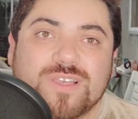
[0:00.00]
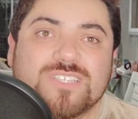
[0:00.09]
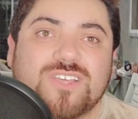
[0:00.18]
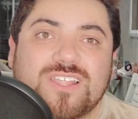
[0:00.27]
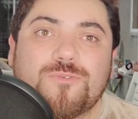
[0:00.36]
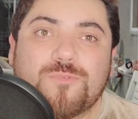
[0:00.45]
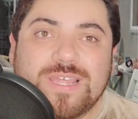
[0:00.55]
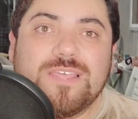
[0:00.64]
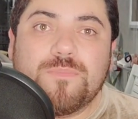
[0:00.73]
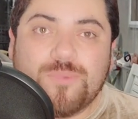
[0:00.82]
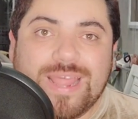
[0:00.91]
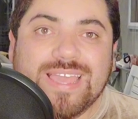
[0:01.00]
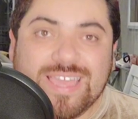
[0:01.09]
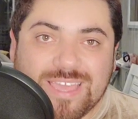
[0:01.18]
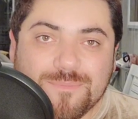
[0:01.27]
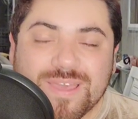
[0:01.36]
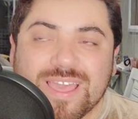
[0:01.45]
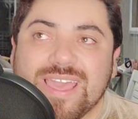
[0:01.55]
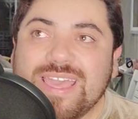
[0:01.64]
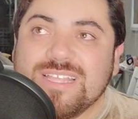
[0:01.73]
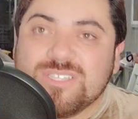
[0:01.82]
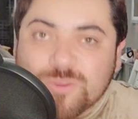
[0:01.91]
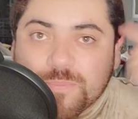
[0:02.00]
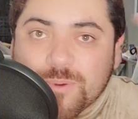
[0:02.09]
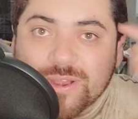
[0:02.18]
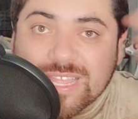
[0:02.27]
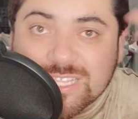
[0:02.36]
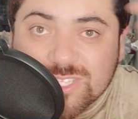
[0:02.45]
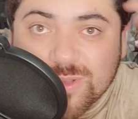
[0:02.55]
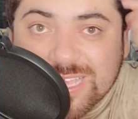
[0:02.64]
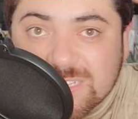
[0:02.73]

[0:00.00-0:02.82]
is going to really break him into putting to his